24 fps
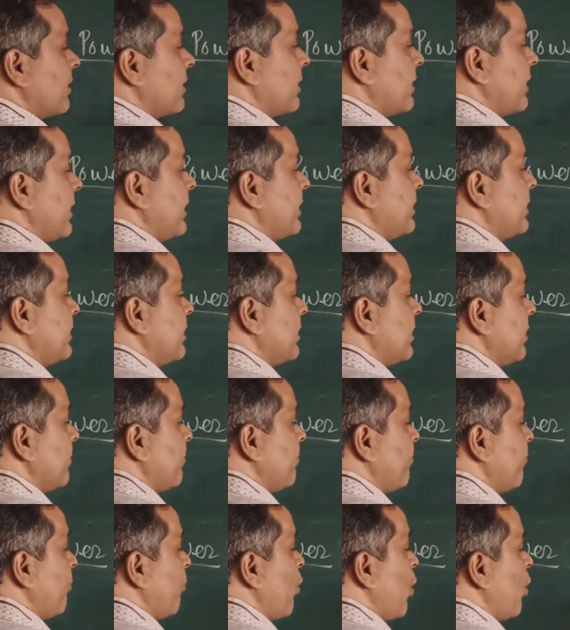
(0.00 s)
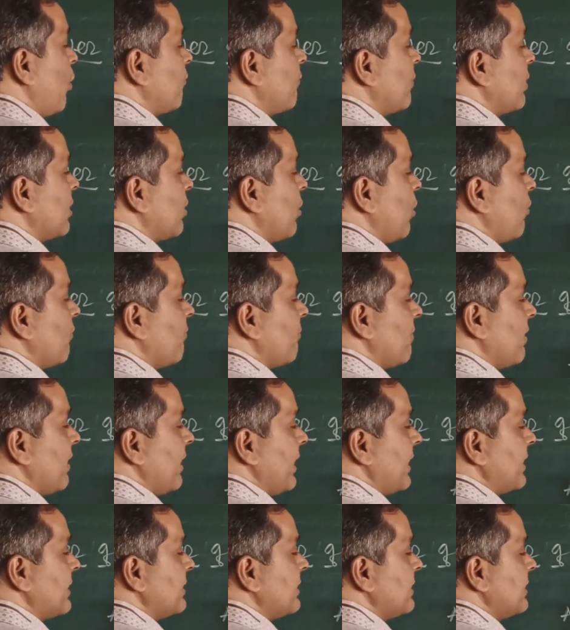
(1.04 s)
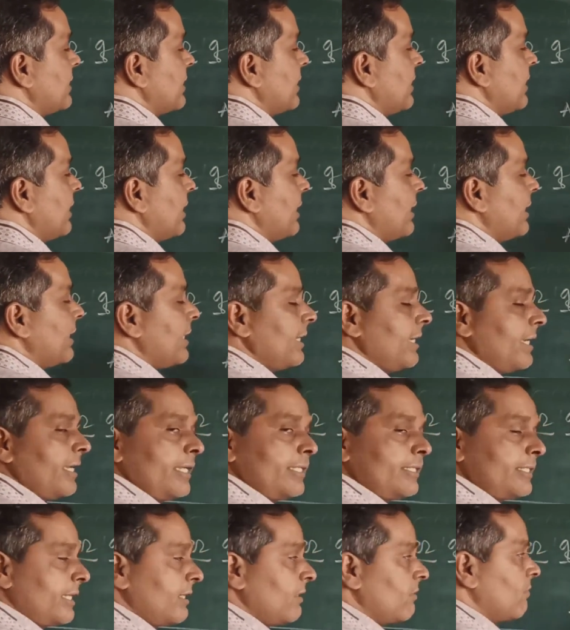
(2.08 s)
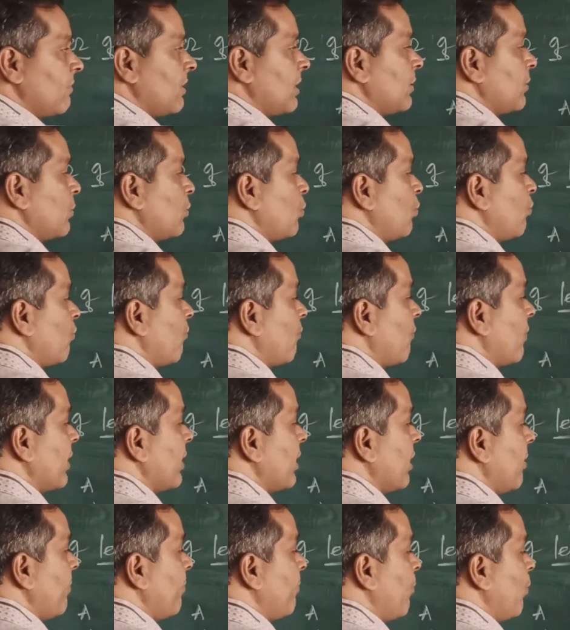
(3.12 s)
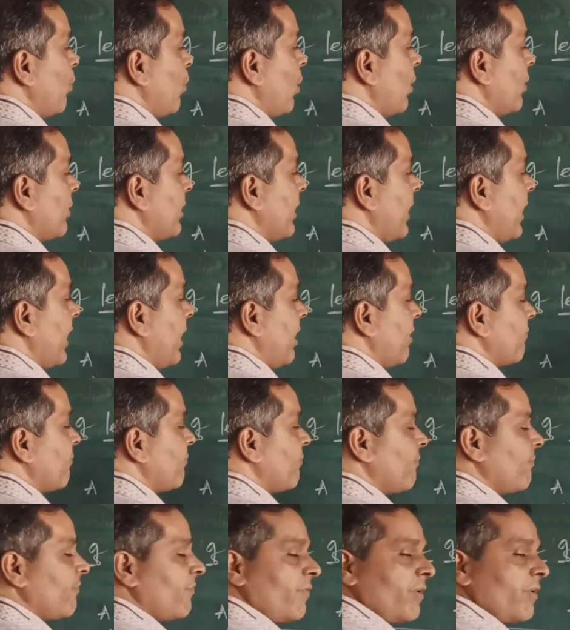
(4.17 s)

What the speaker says: get here power of lens is equal to 1 upon F.